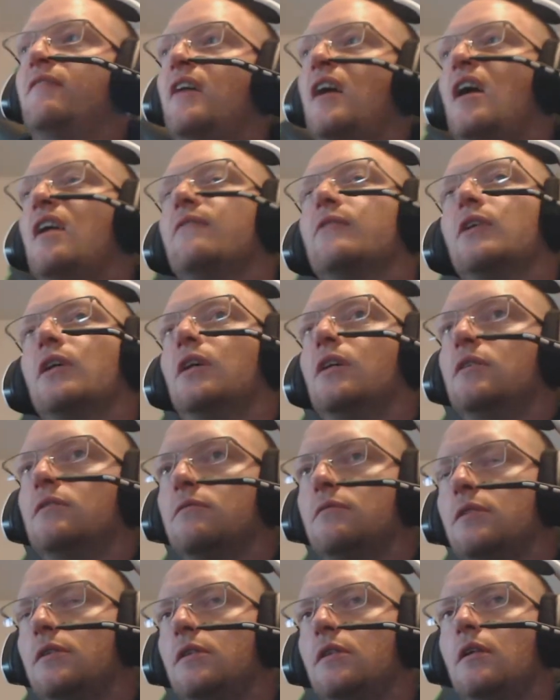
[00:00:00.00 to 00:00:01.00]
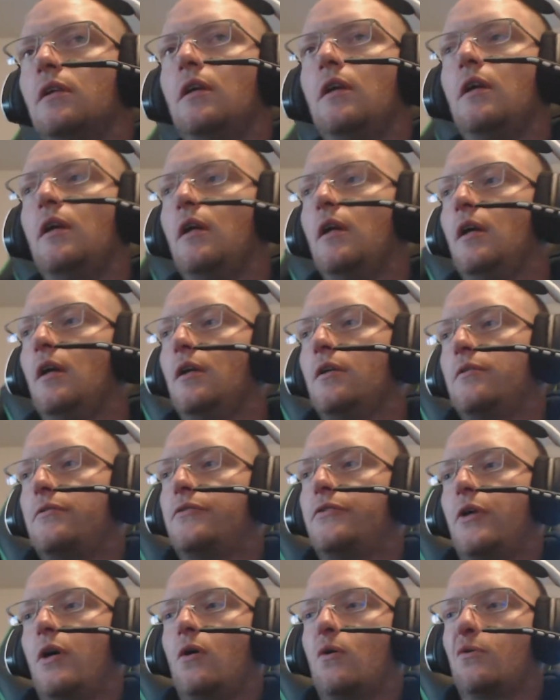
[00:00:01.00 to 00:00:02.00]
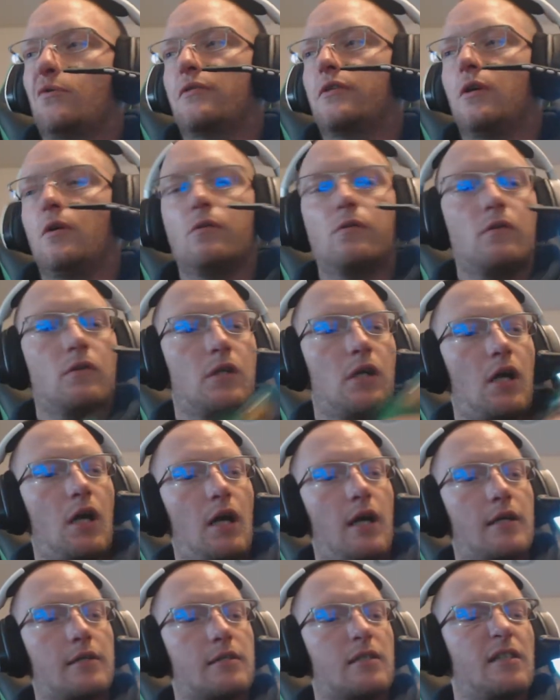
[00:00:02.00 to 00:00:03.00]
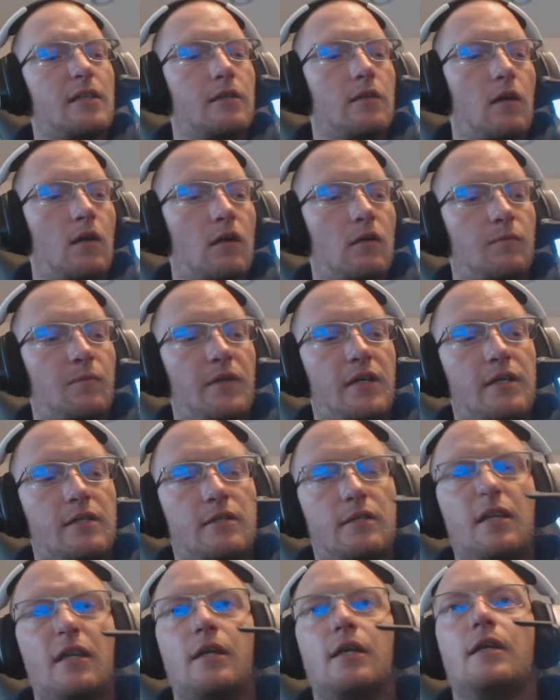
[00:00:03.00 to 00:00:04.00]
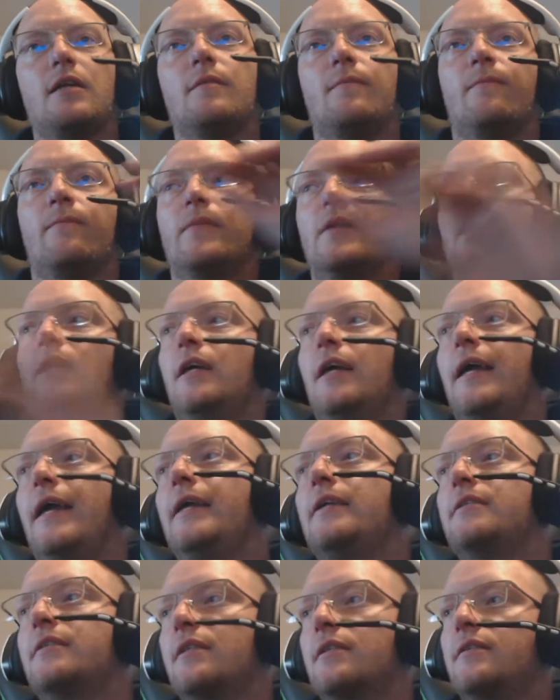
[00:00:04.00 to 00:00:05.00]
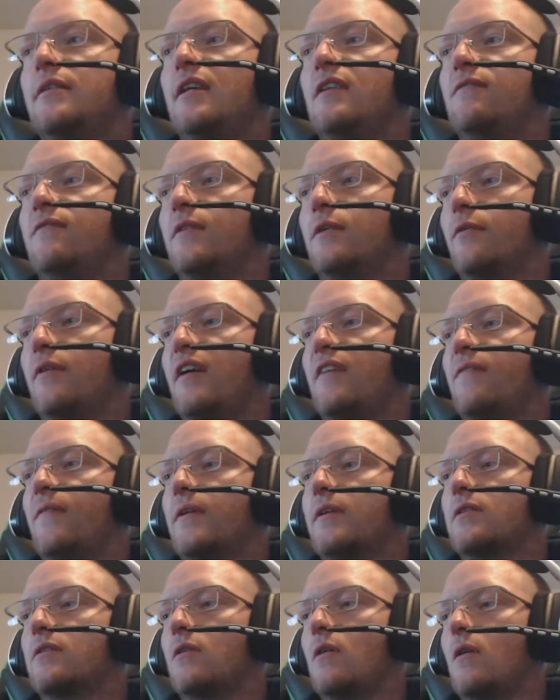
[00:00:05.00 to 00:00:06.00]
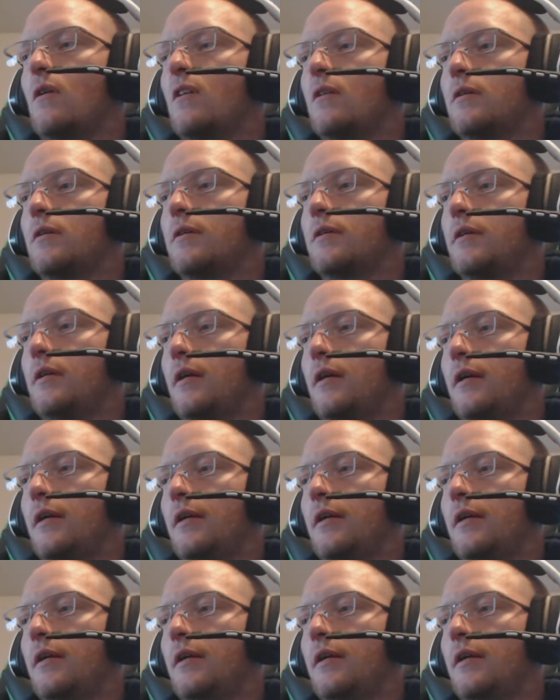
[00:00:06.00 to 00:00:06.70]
I've ever owned. So total cost in all PC, 816 for the graphics card,